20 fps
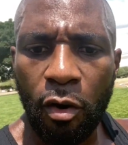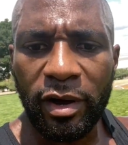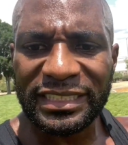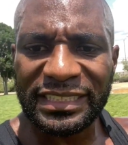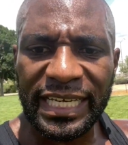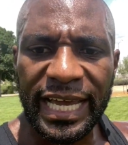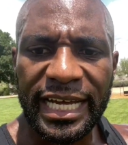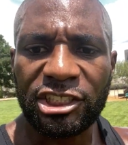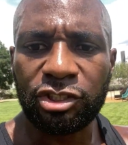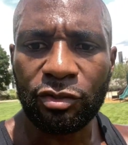
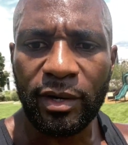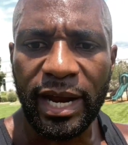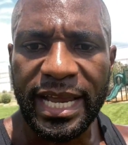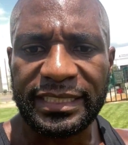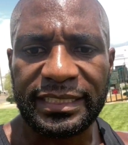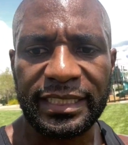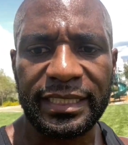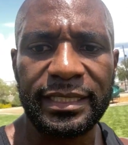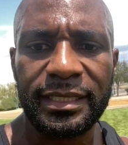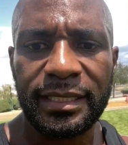
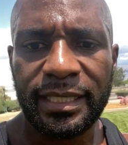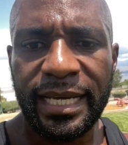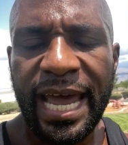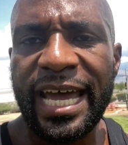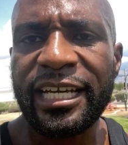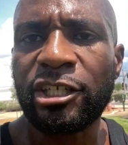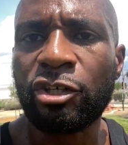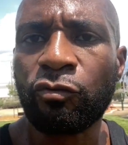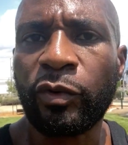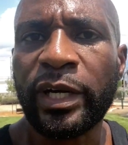exaggeration,
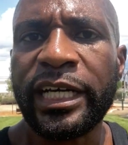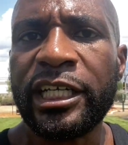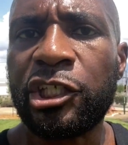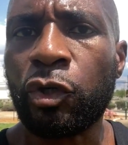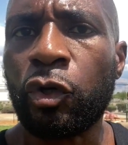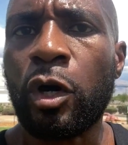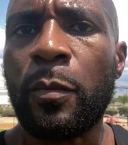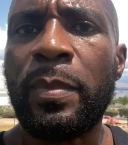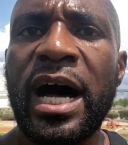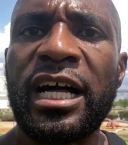had to
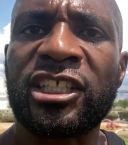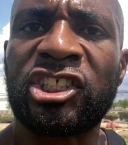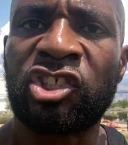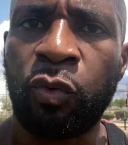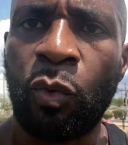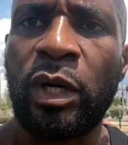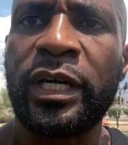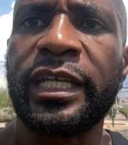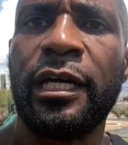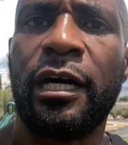redo about
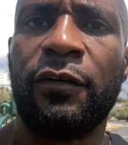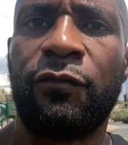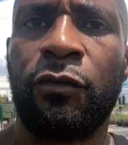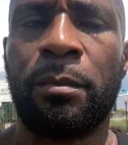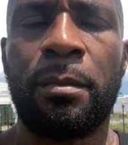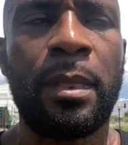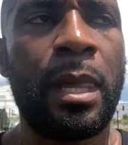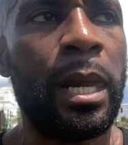twenty of them